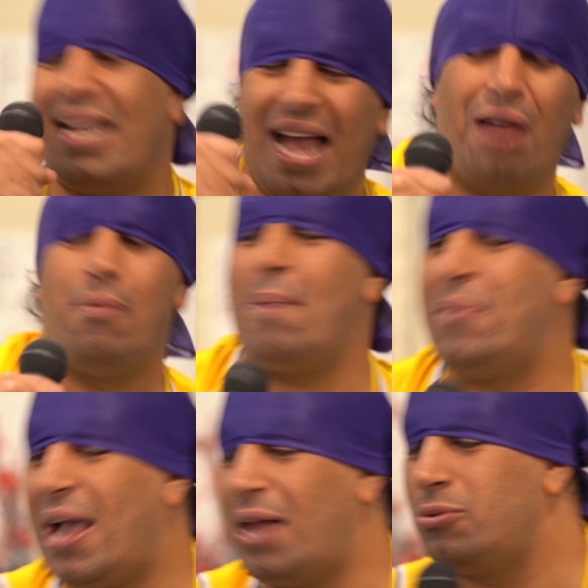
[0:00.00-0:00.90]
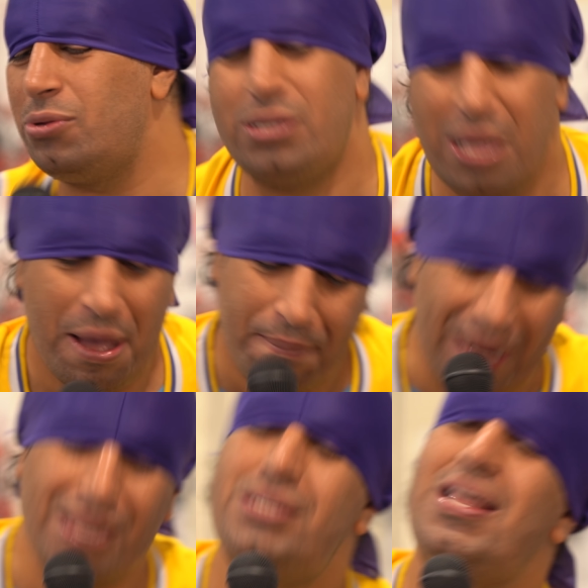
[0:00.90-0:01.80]
He can't rap. He can't do this.
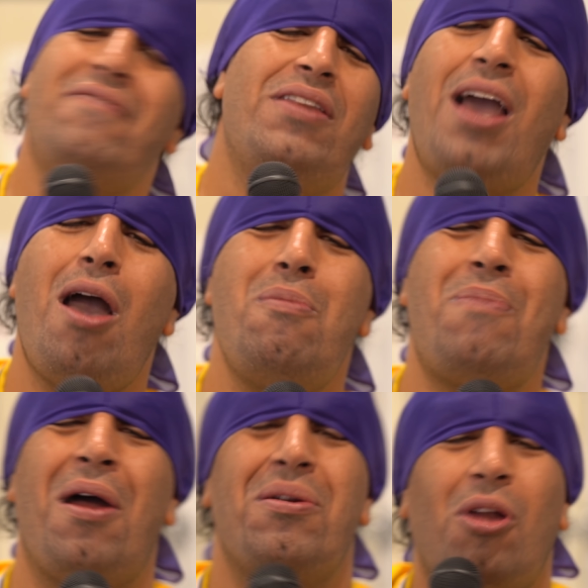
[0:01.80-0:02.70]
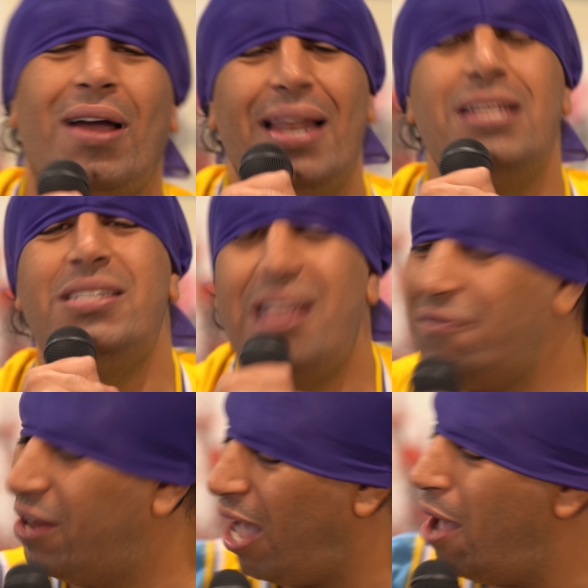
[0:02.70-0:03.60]
But at least he's having a go, bro. Like, at least he's
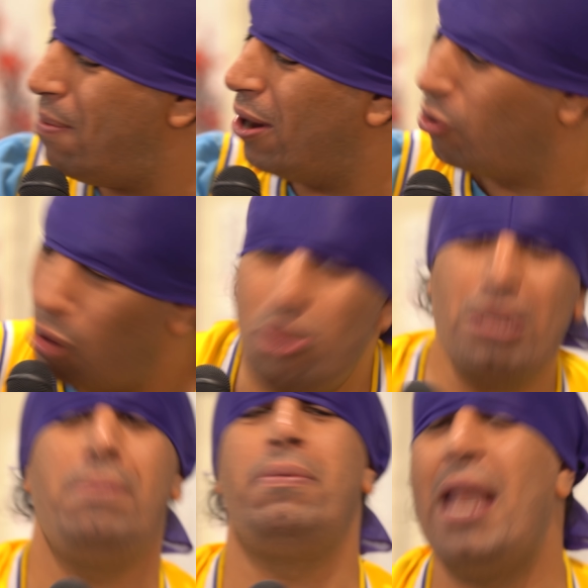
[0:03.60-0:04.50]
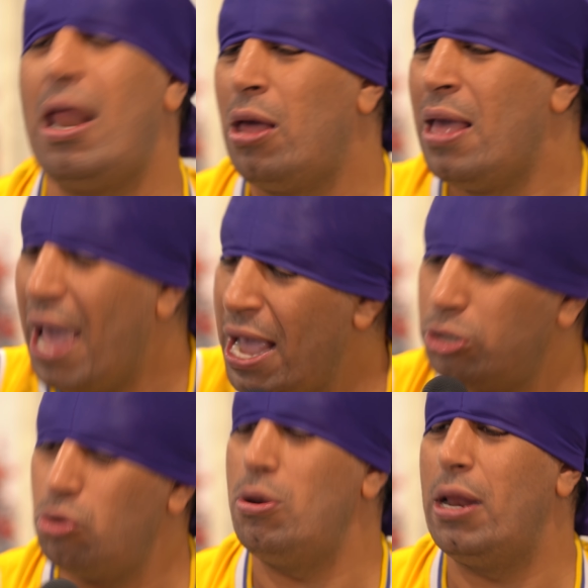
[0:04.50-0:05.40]
having a go, bro. Good on him, you know. Like,
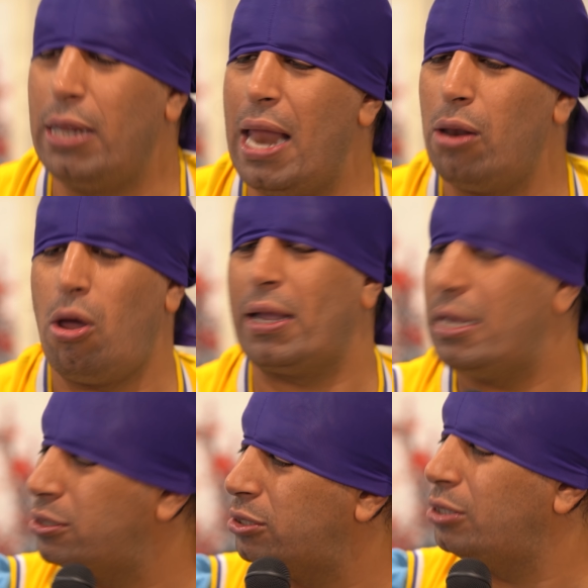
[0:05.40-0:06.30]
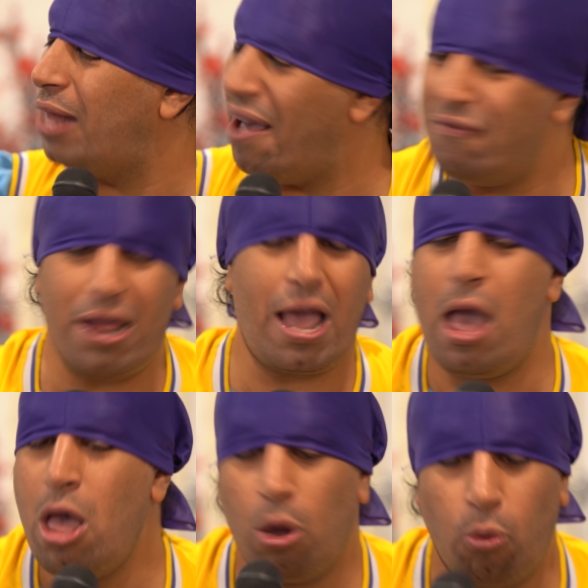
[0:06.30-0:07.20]
he's doing it, you know. Like, he's having a
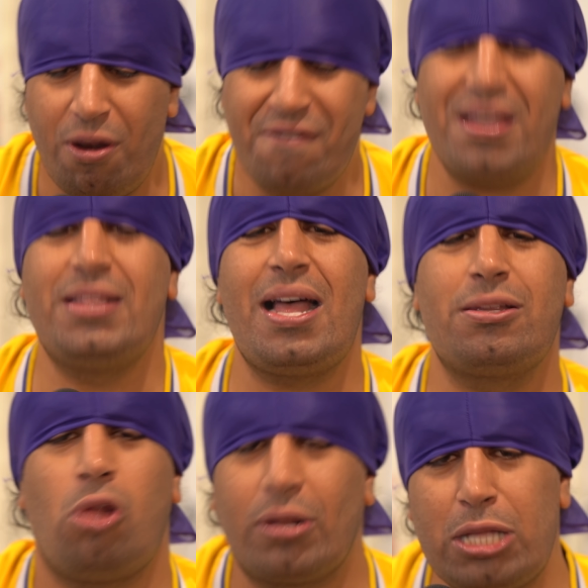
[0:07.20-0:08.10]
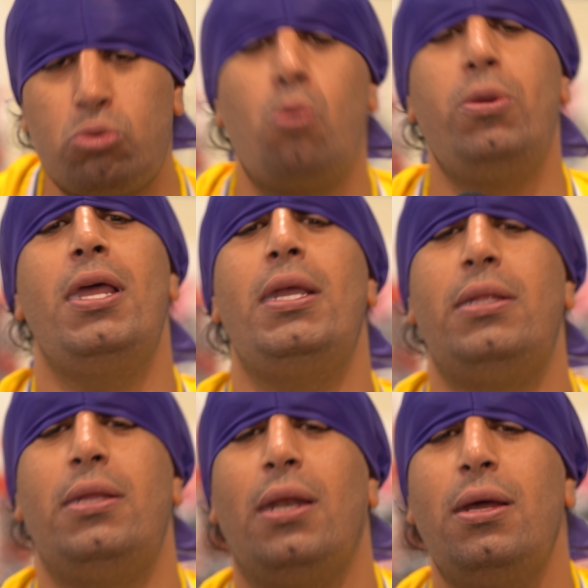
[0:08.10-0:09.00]
go. Whatever he does, like, that's what we need,
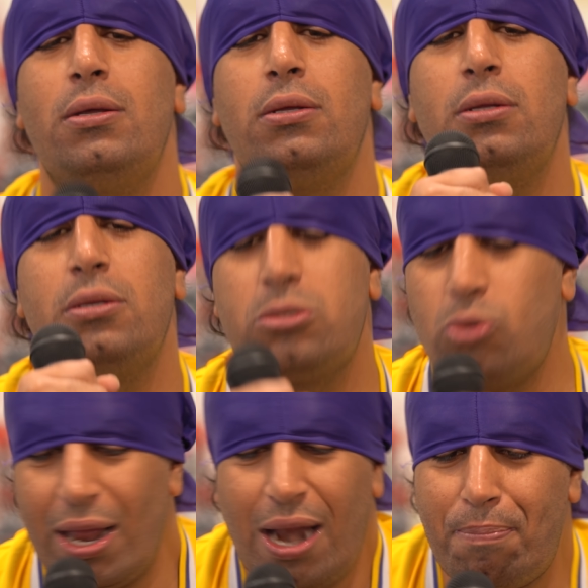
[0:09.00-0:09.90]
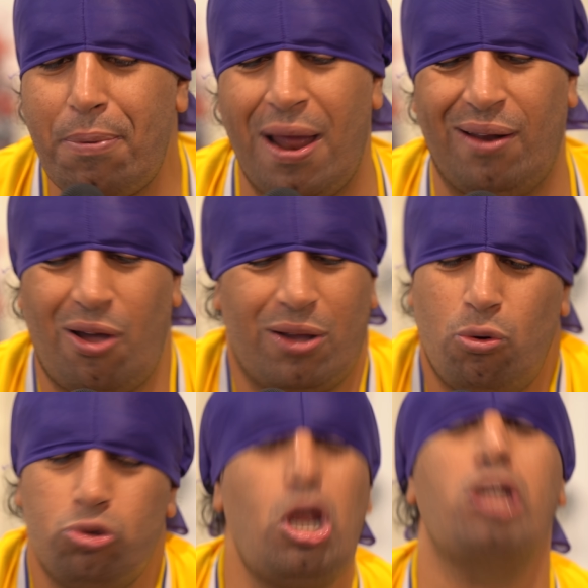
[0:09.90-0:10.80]
you know. Straight up, bro. Like,
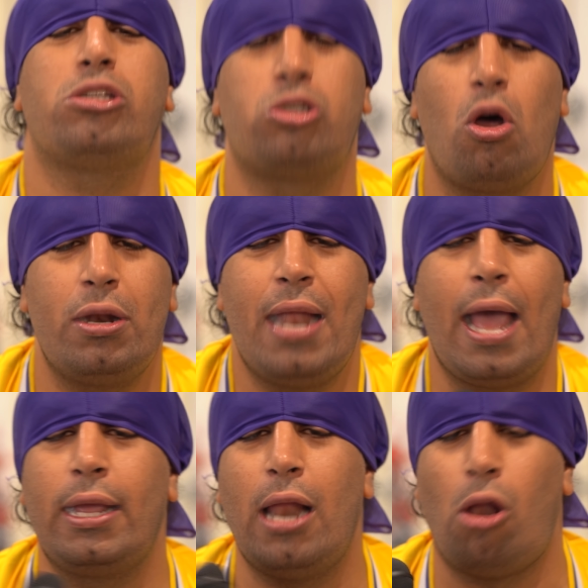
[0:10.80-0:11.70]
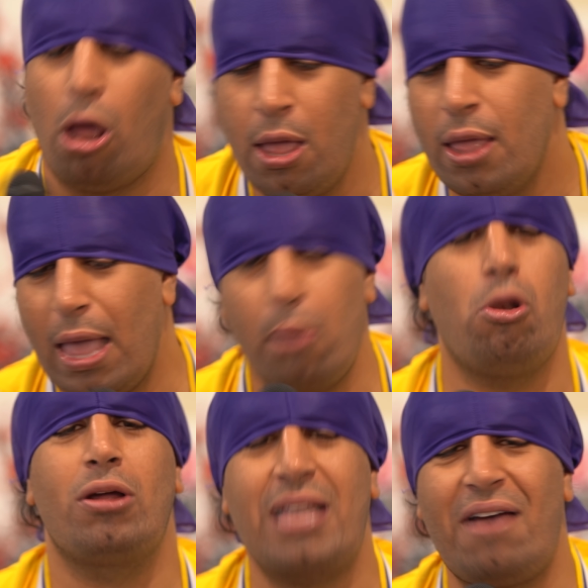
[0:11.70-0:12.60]
all jokes aside and that, you know, like, yeah, we
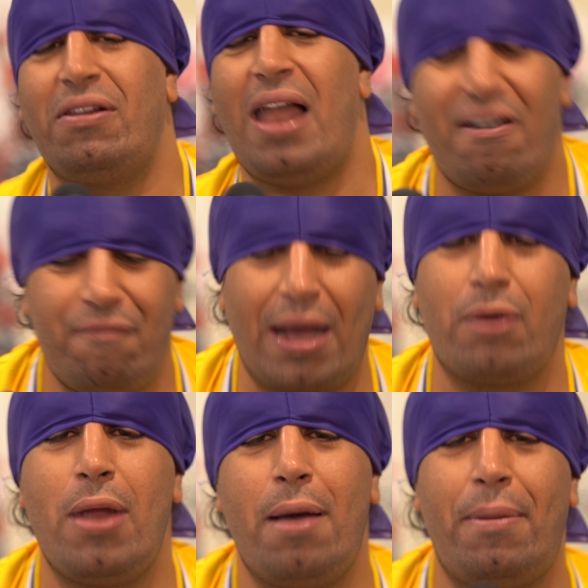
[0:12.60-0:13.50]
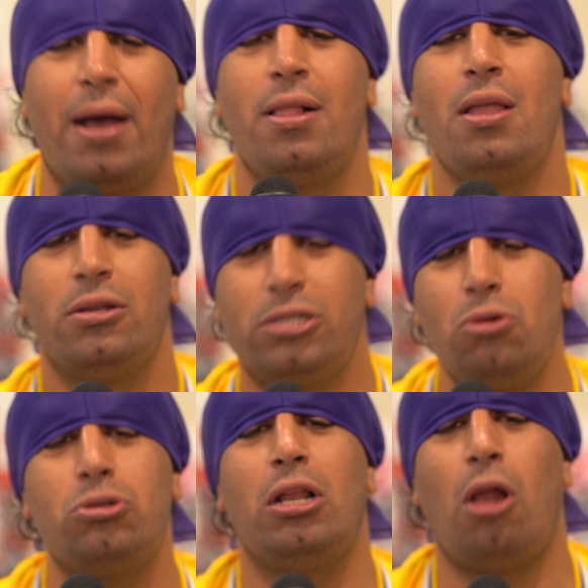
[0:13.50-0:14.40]
like to have a laugh, muck around, but
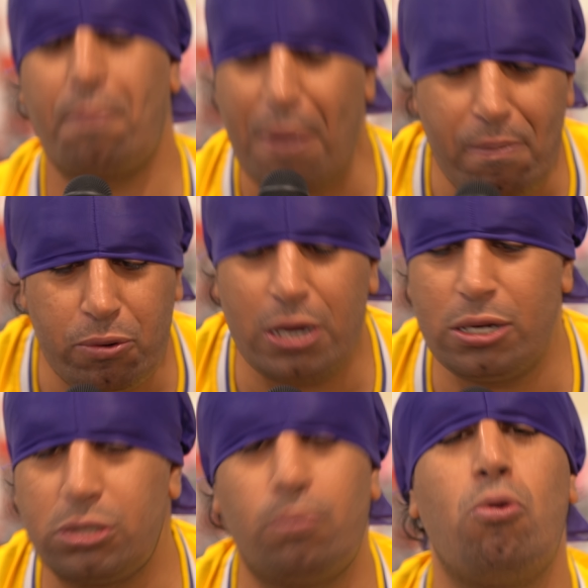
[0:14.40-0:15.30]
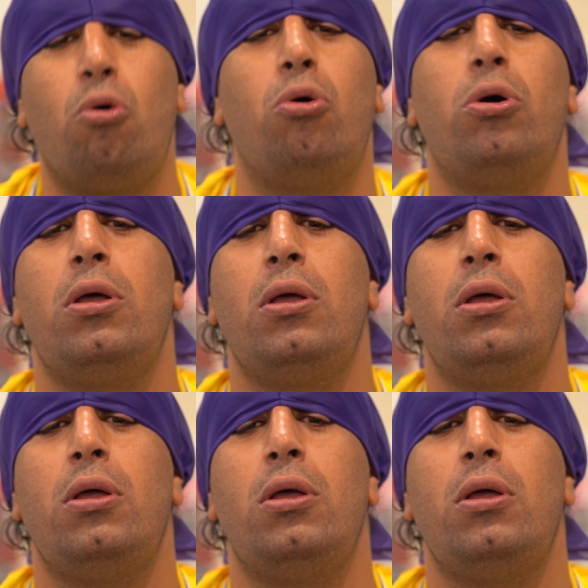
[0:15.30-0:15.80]
seriously, like, people need to support